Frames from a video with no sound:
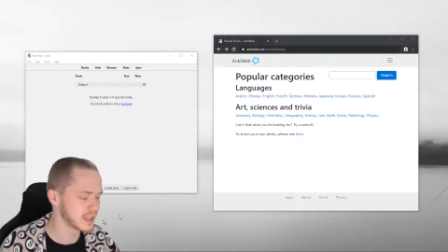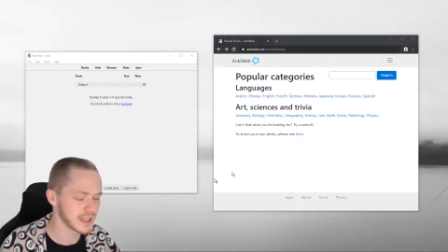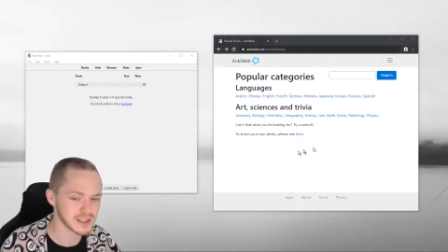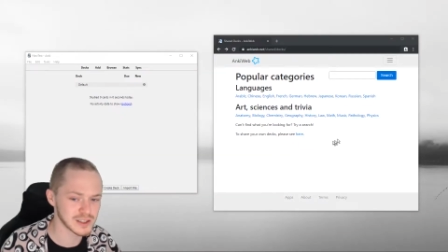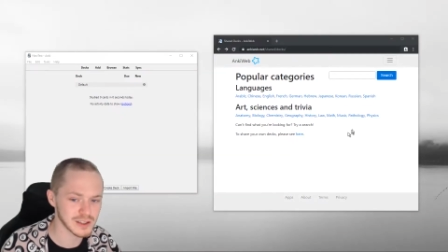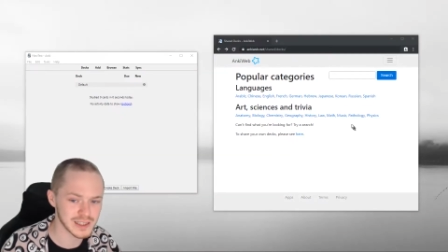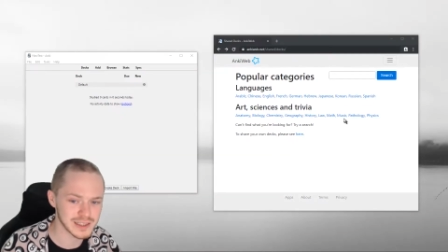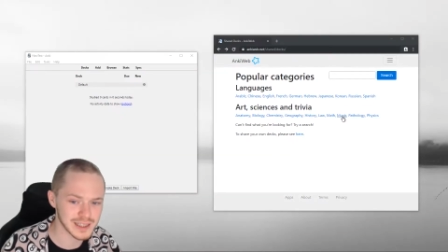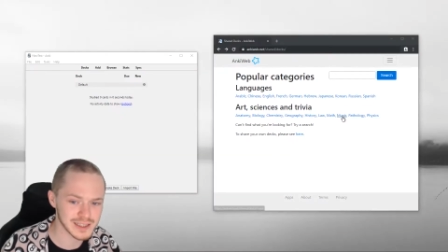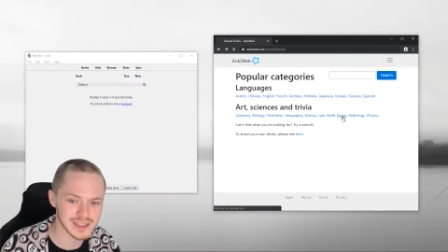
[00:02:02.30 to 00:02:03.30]
Installing
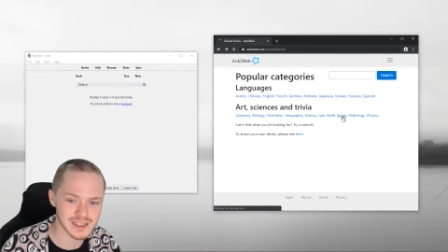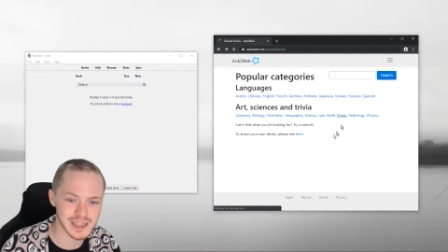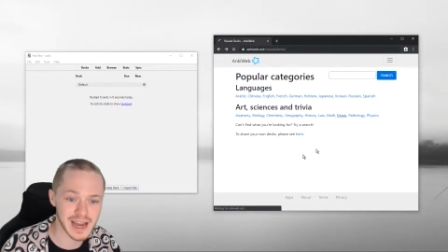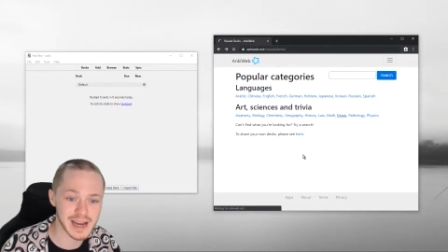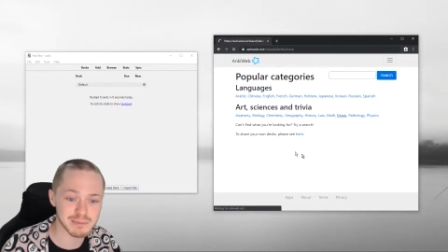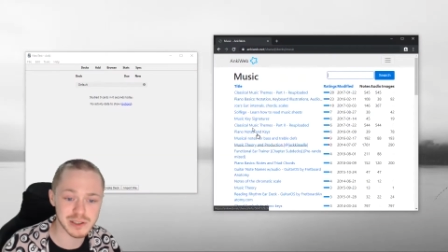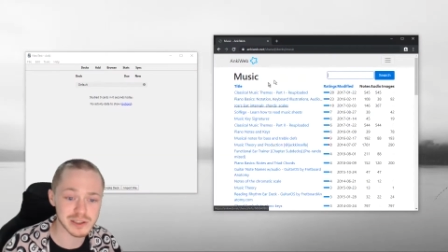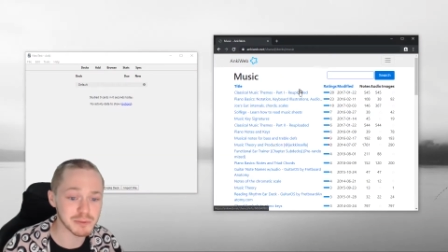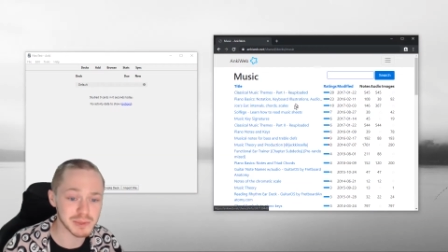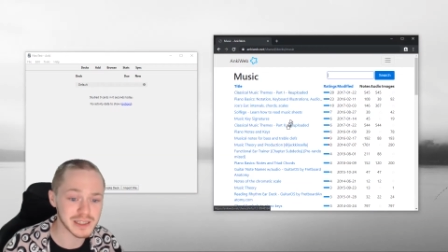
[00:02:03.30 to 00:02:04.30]
decks is an
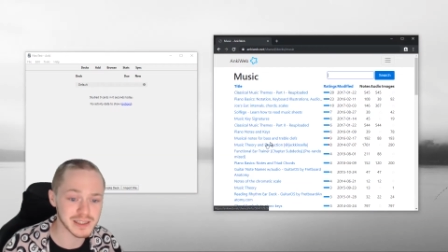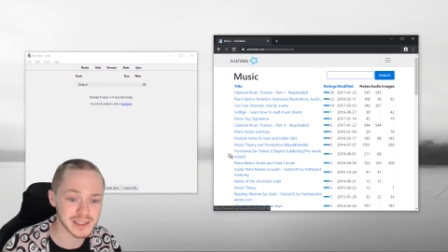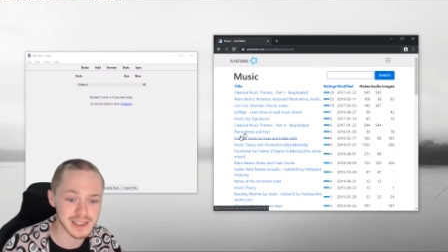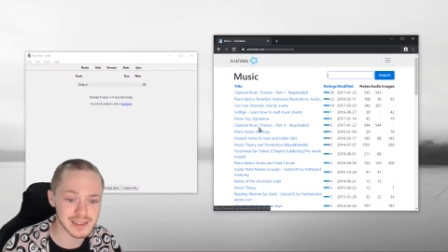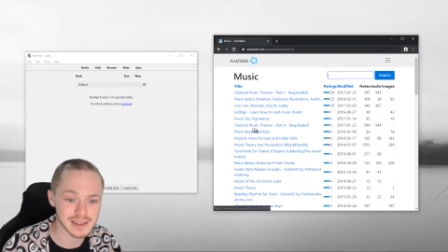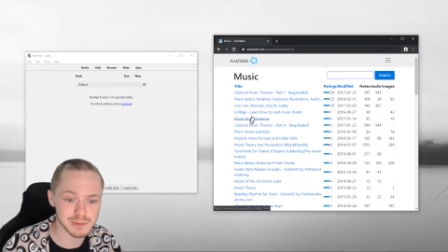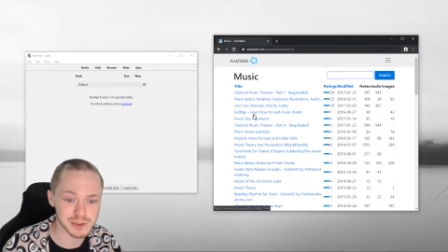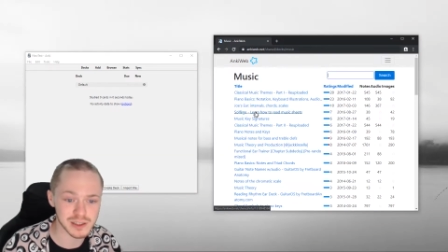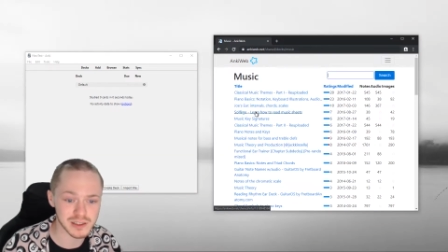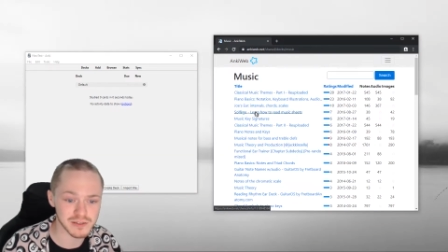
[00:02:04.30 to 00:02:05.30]
absolute piece of cake, so I'm
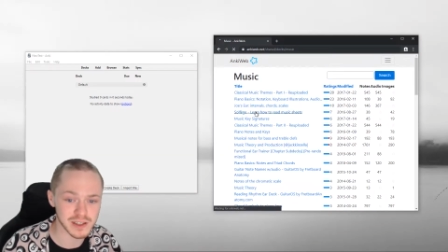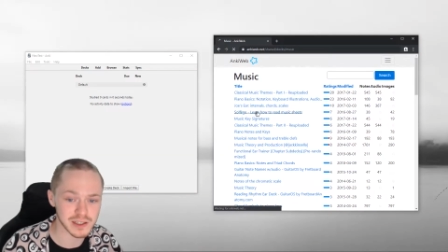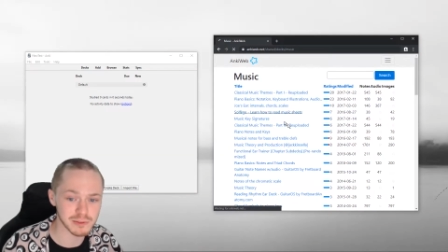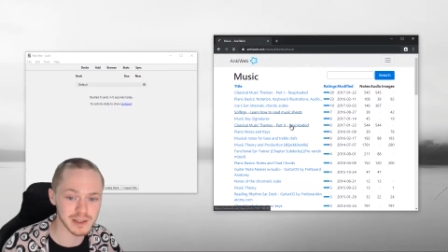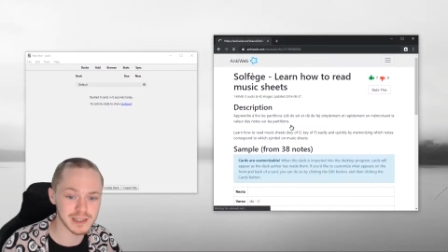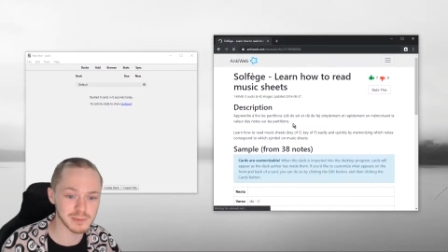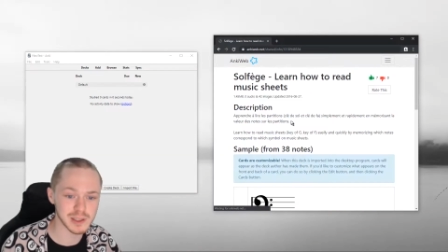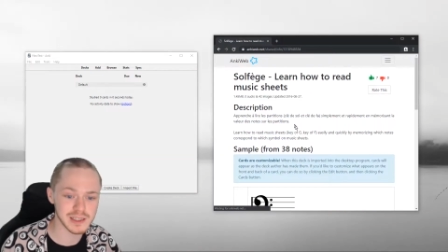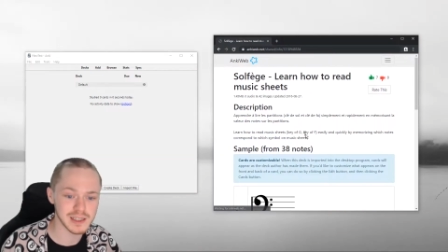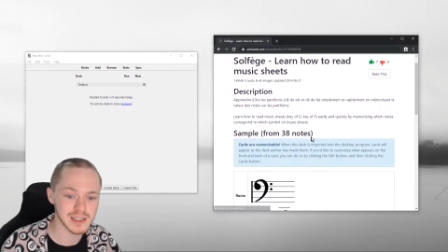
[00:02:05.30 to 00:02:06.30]
just gonna find a random
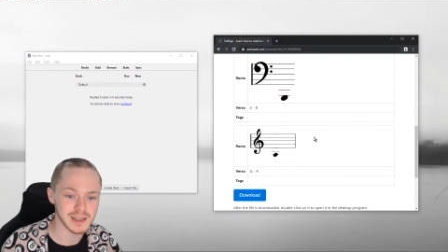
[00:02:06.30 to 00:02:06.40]
one.